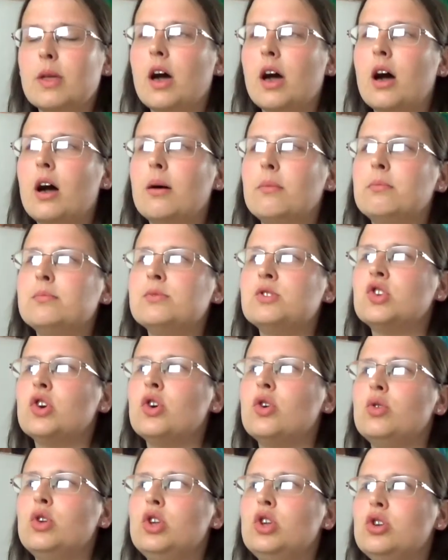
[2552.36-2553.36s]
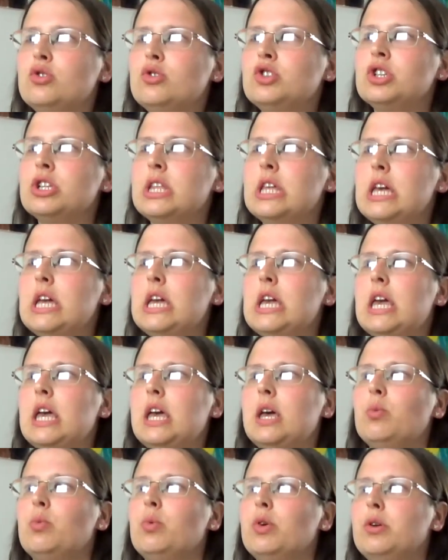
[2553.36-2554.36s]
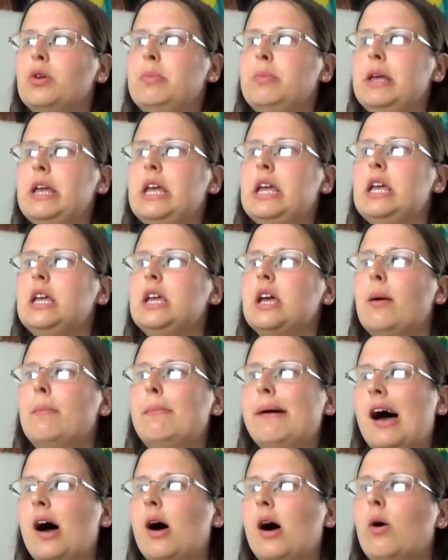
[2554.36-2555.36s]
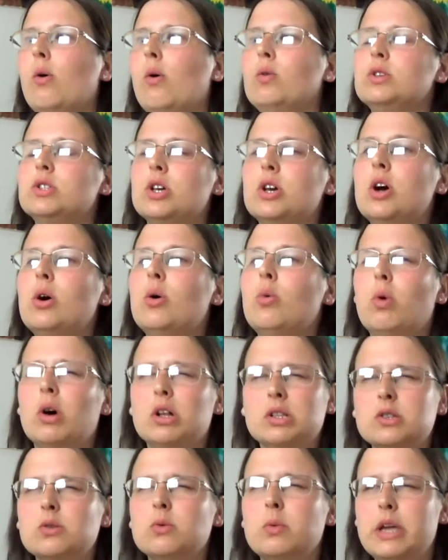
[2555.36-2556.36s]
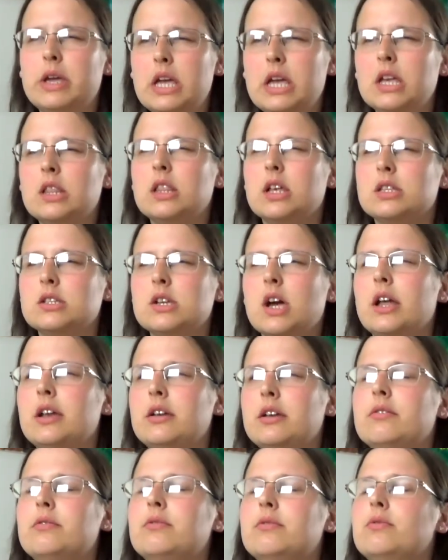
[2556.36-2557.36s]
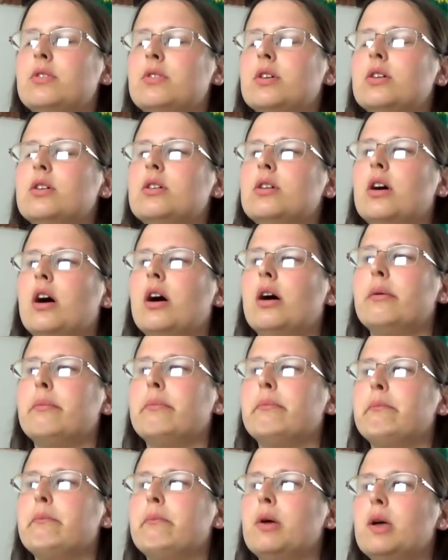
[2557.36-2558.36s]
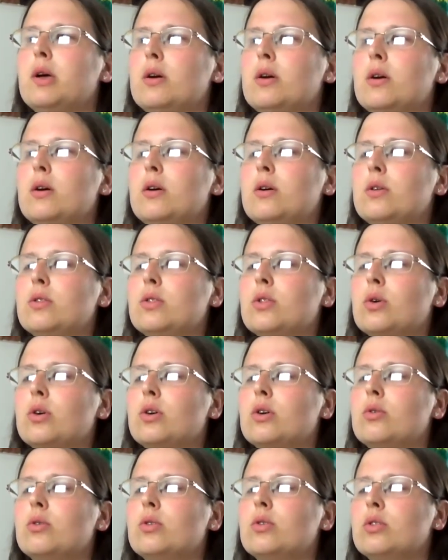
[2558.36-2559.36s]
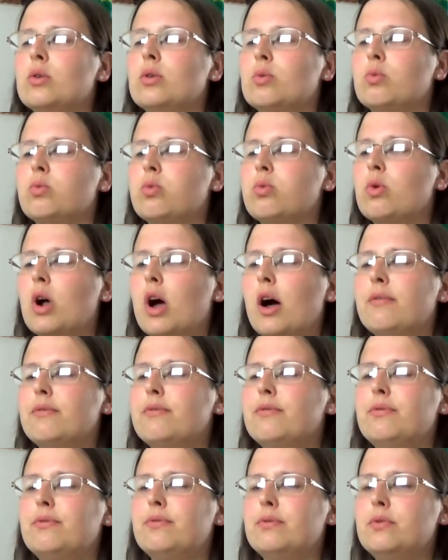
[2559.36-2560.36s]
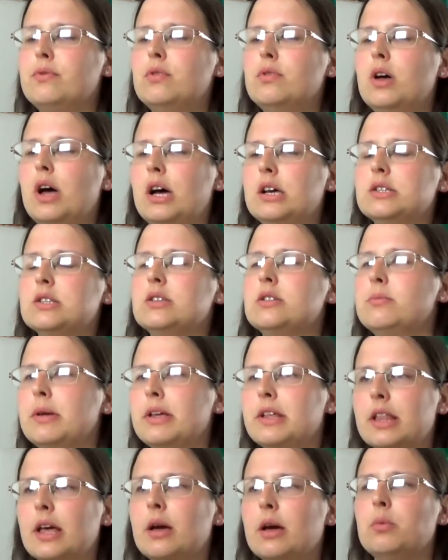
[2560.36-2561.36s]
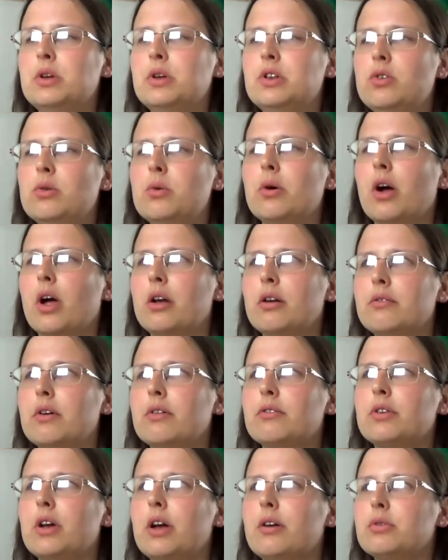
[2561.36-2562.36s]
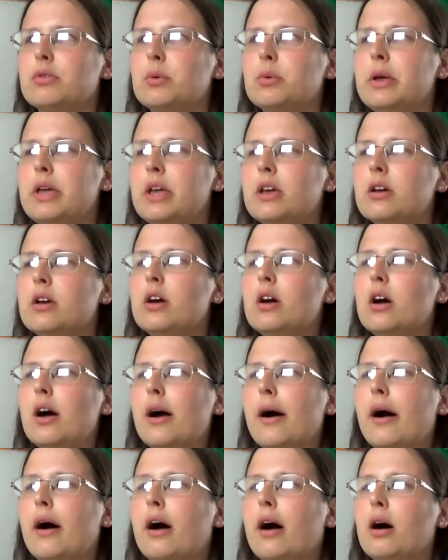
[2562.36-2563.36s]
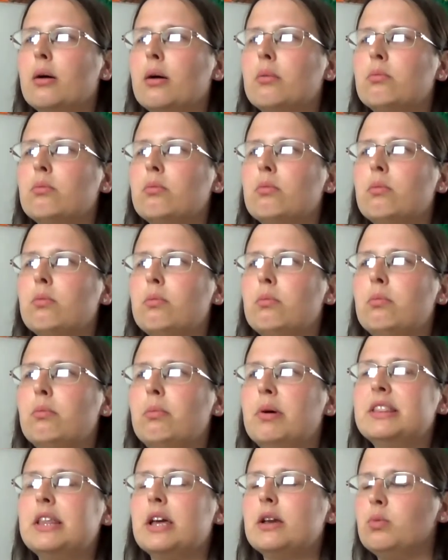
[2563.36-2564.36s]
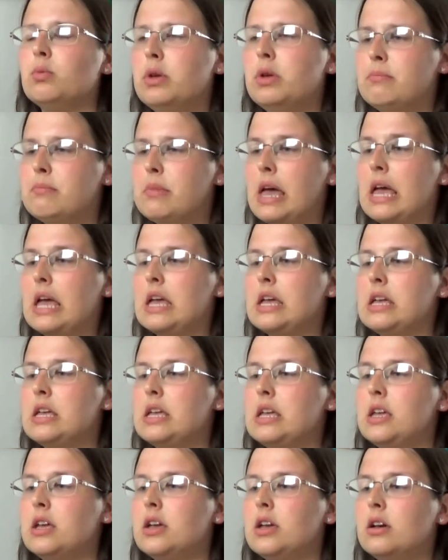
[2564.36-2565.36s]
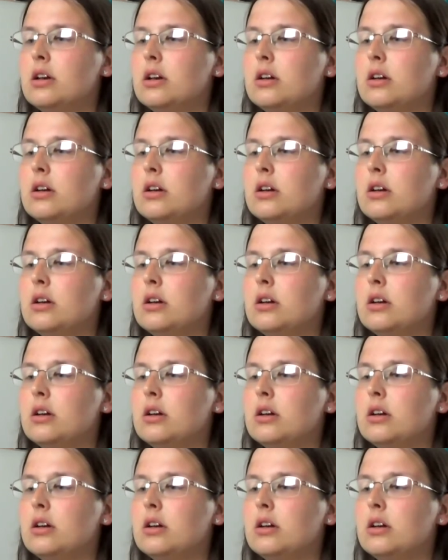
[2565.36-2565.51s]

Um, so usually it would be about once a week. That's kind of the um, the the rough estimate that we do kind of every, every week. Um, but then we may